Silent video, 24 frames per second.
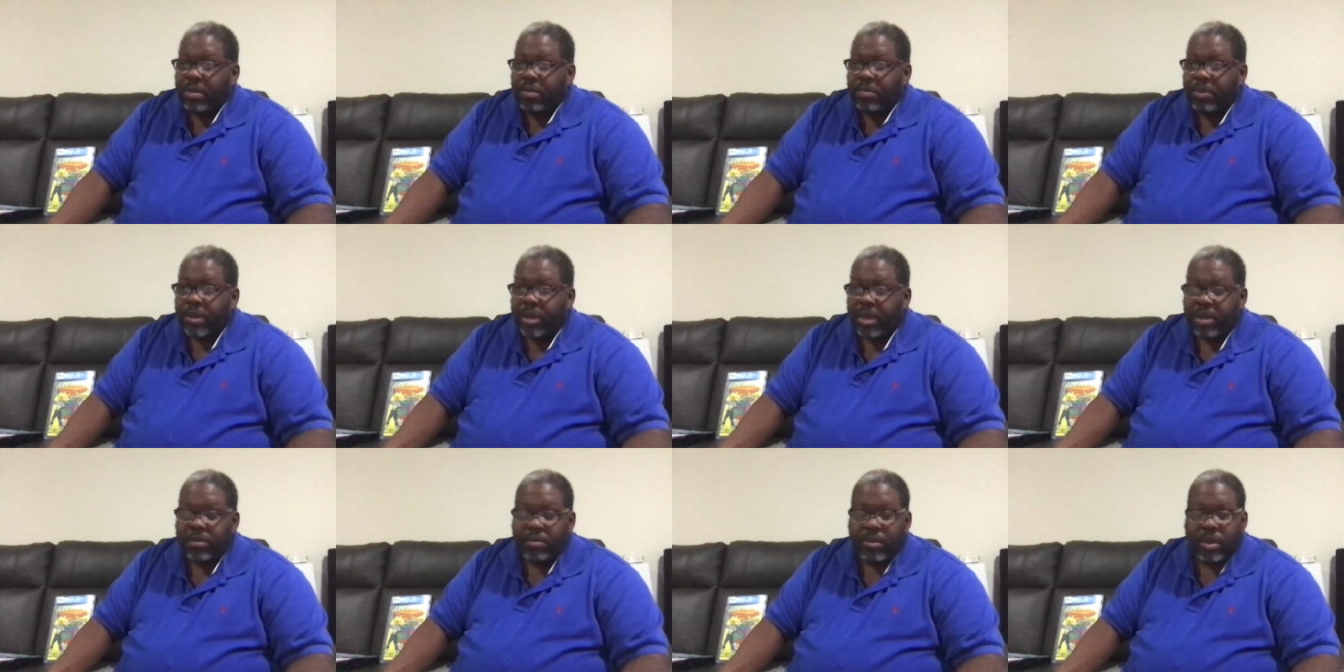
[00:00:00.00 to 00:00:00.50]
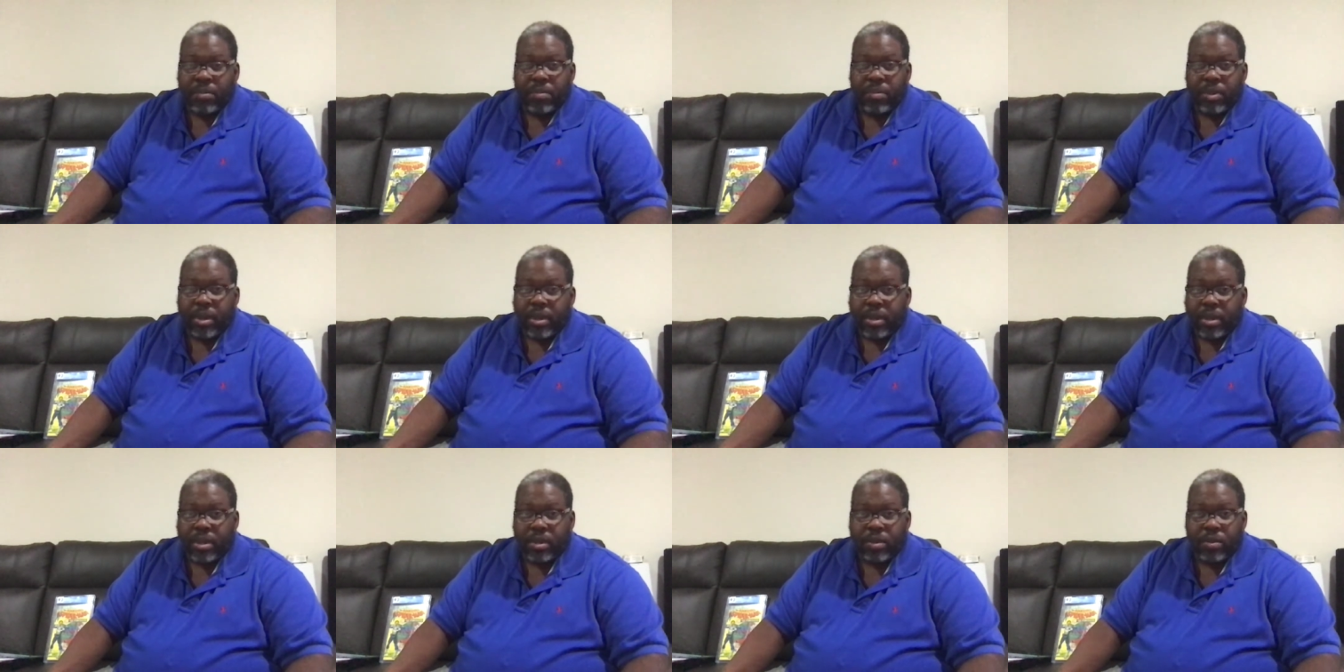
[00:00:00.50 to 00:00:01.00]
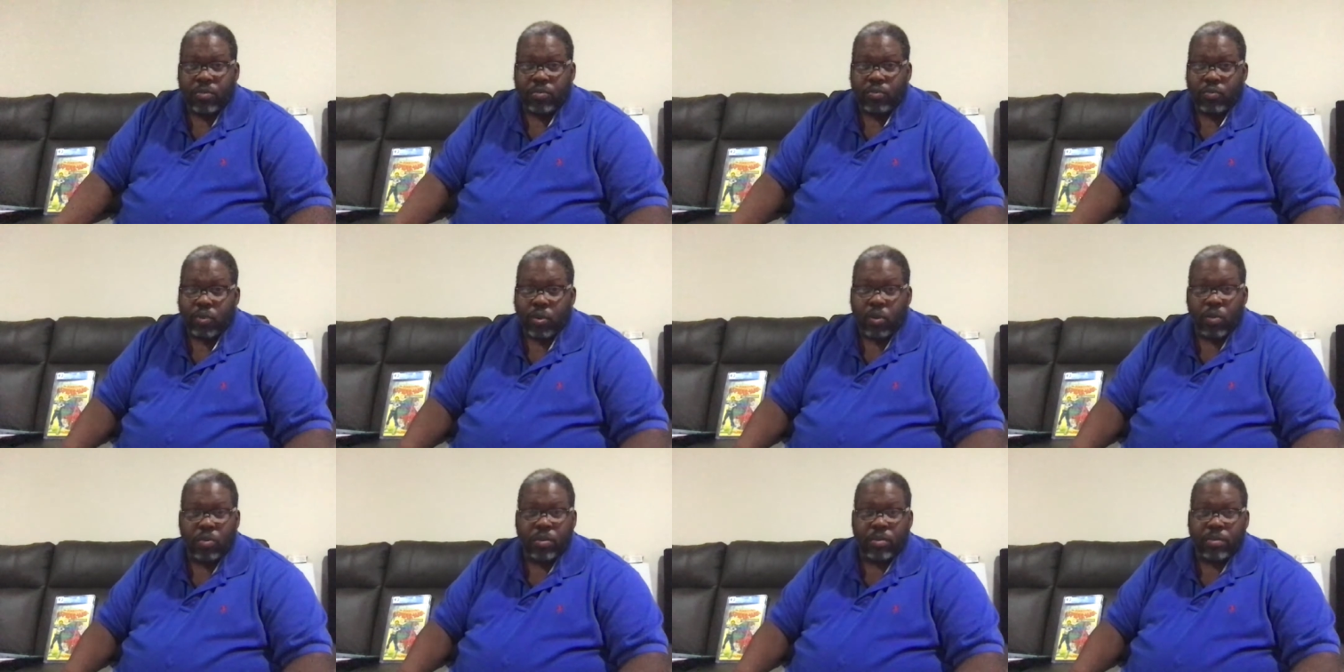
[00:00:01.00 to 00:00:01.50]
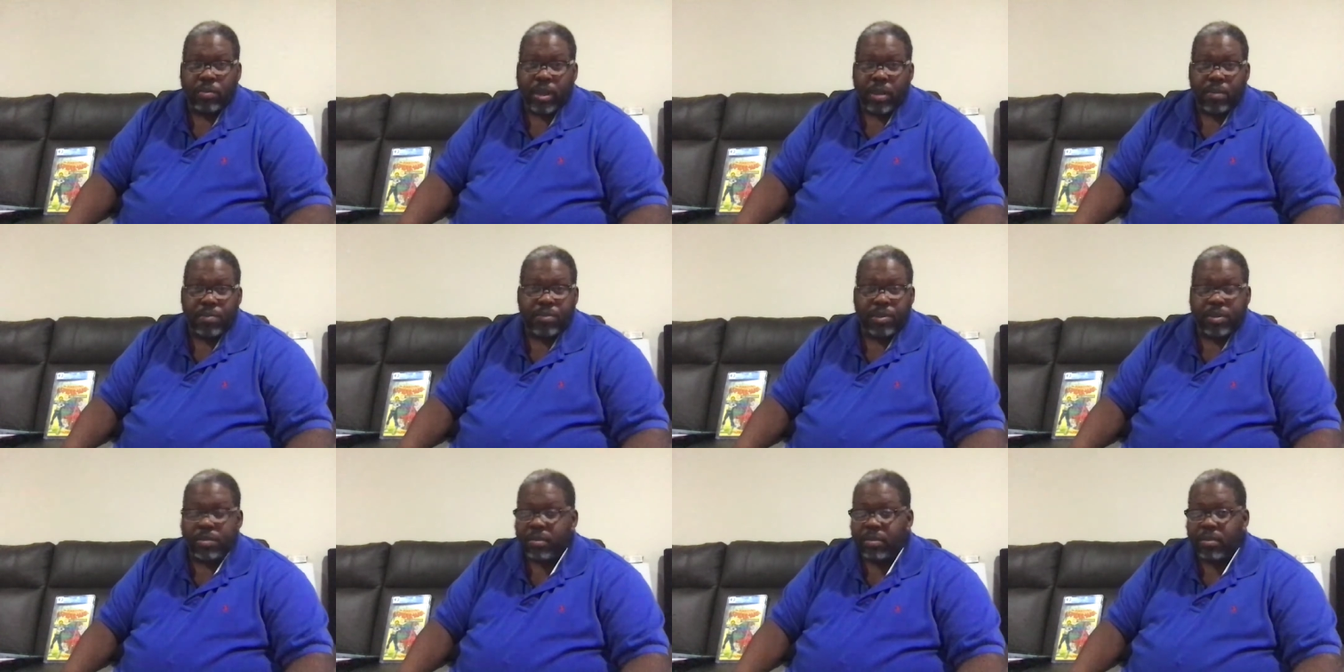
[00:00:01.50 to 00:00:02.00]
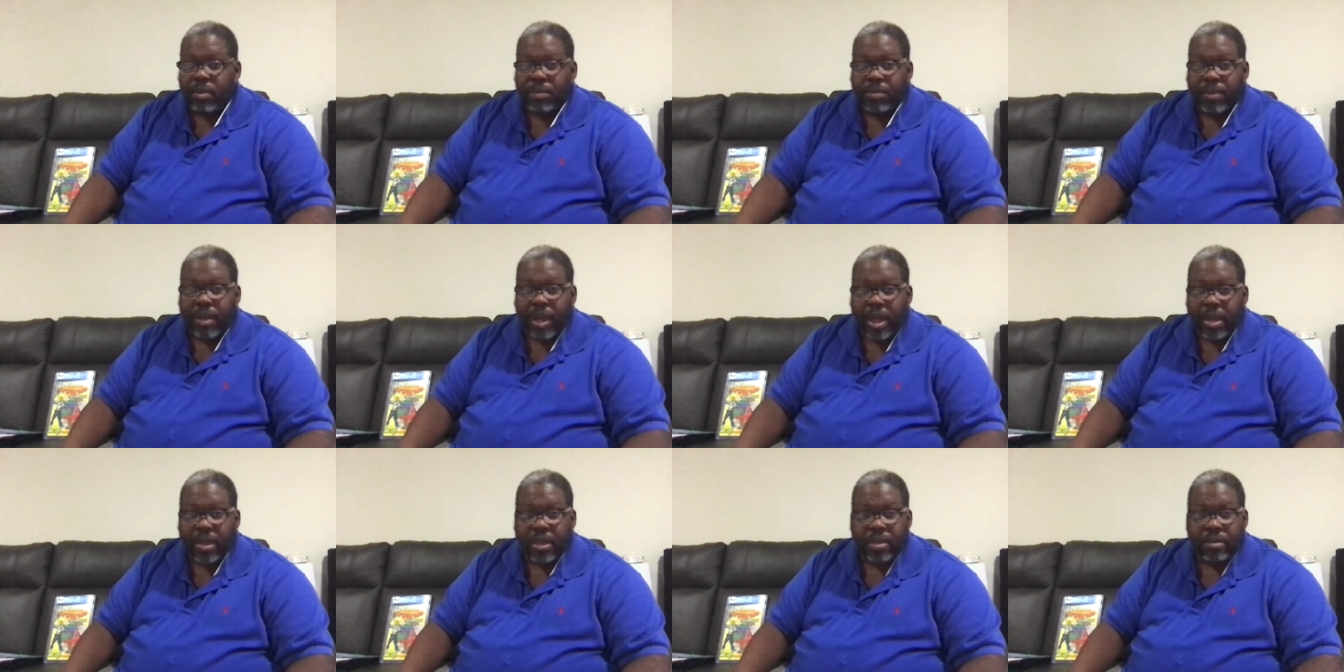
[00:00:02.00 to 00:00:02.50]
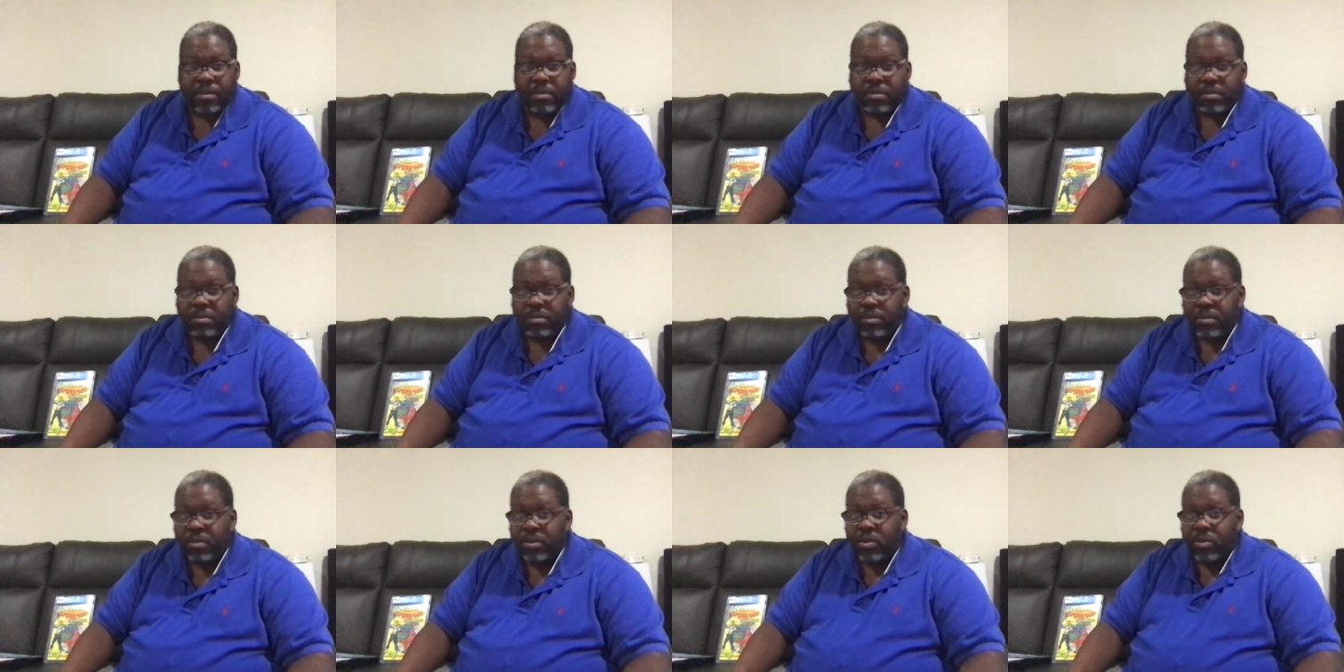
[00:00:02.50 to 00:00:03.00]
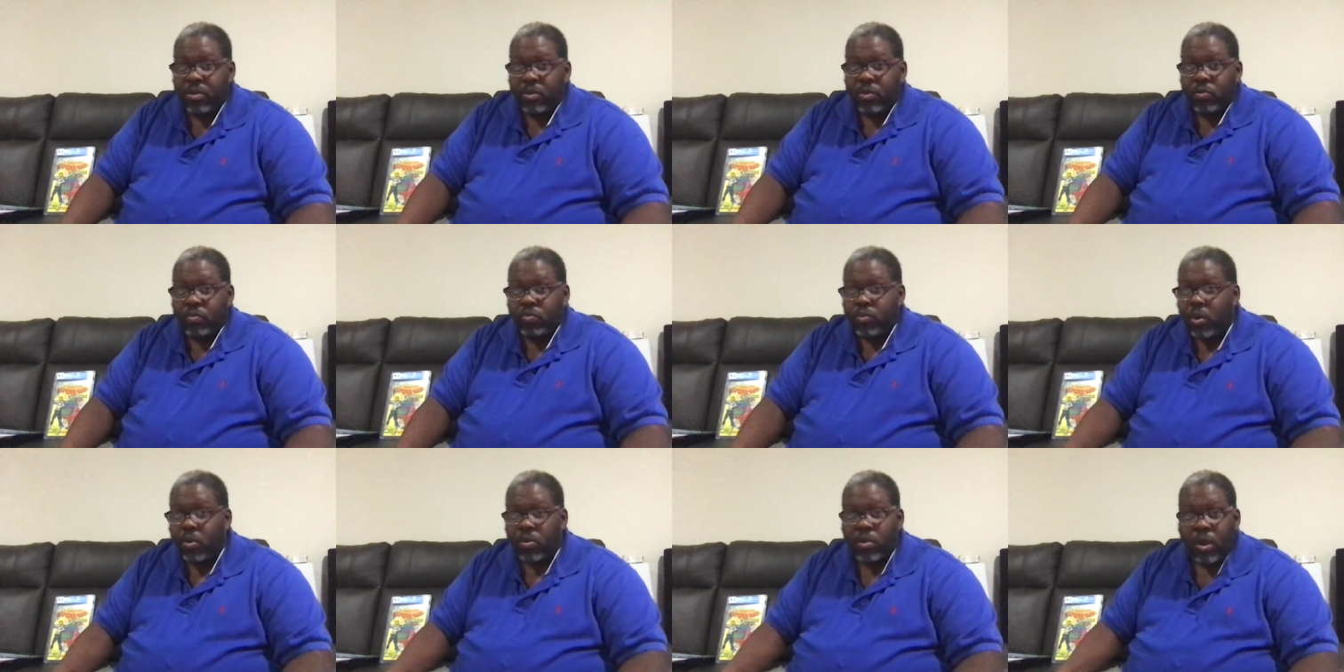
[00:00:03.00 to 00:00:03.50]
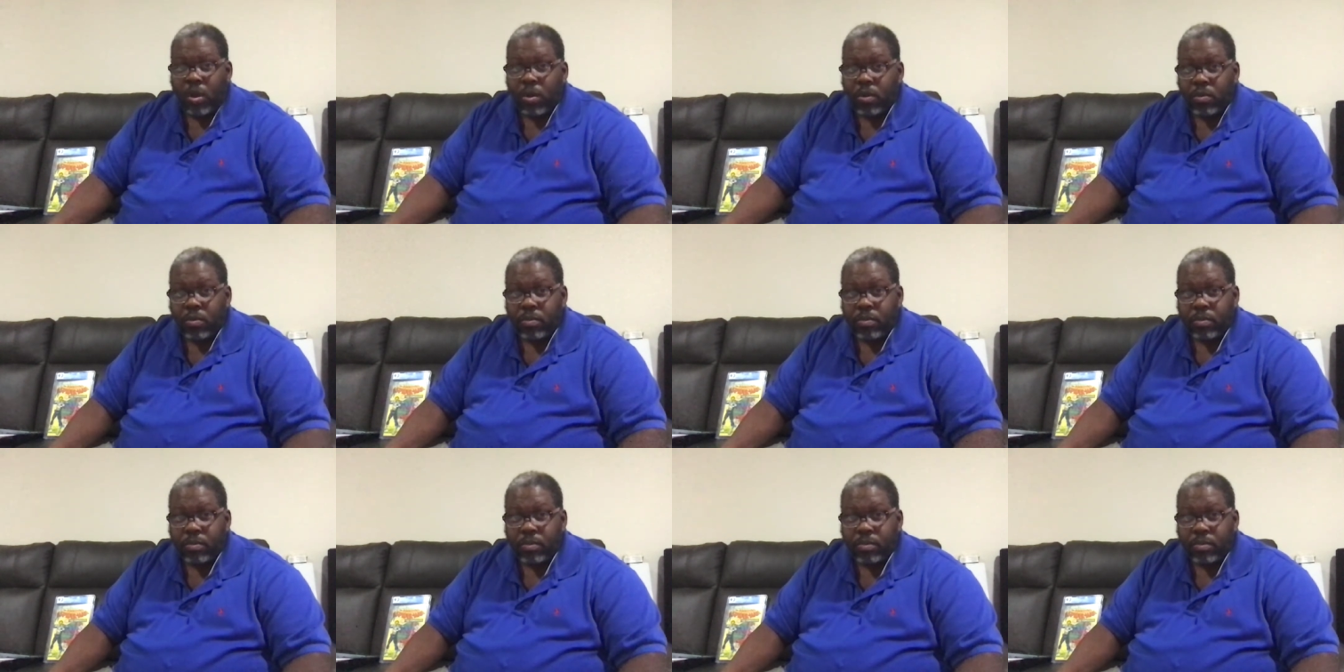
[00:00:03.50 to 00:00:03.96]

Paid my money, rolled them up, put them in my pocket, rode home,